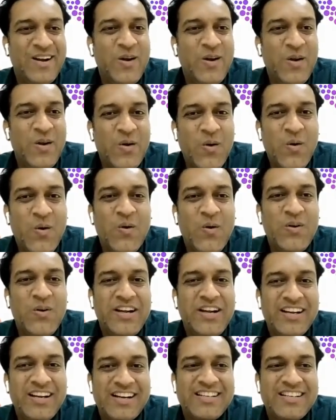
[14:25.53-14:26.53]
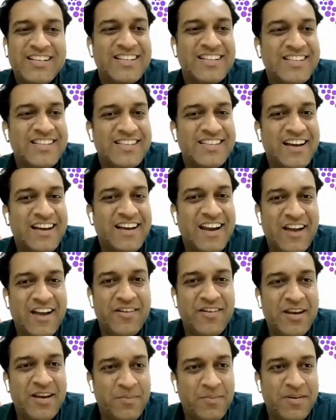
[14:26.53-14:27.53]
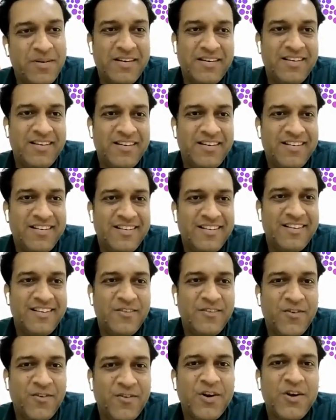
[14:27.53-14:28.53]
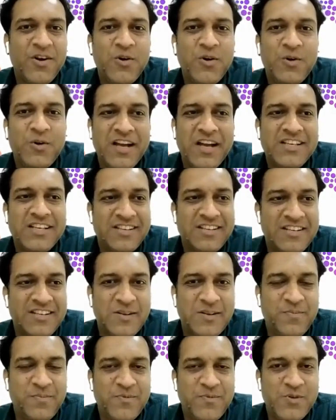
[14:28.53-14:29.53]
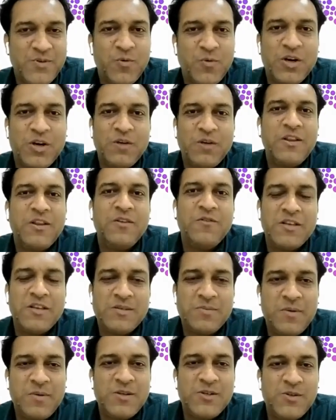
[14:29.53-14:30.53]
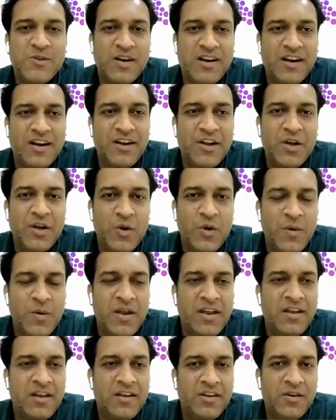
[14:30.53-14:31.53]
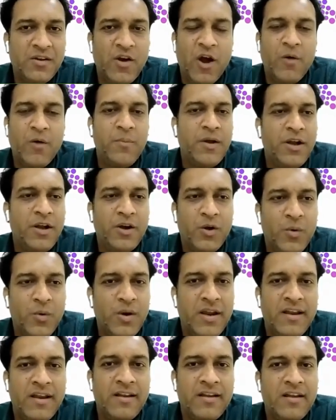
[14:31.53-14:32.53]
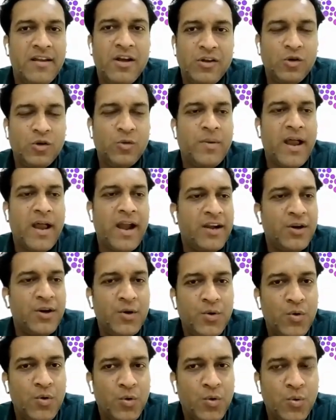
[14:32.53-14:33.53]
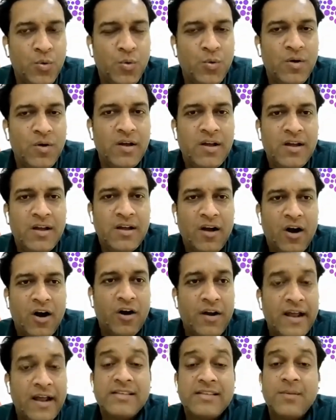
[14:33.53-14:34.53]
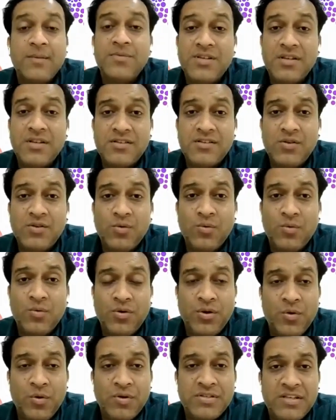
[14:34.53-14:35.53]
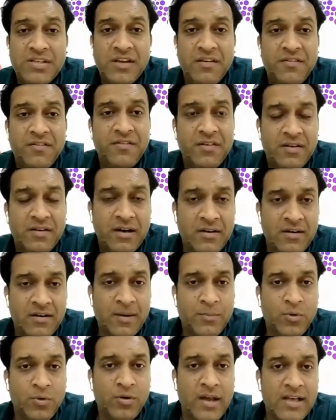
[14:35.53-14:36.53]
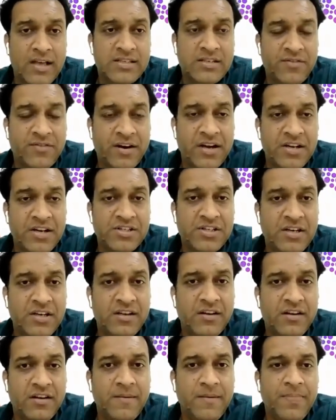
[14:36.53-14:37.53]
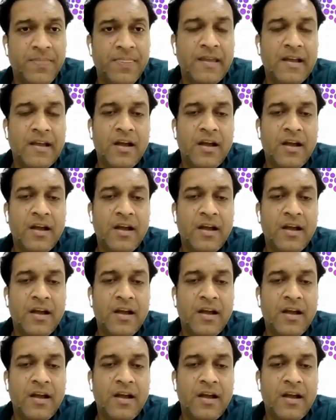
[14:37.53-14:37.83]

no deductions are available for new tax regime. So whatever investments you are continuing, you have been doing, you plan to do, or exemptions you received up to last financial year,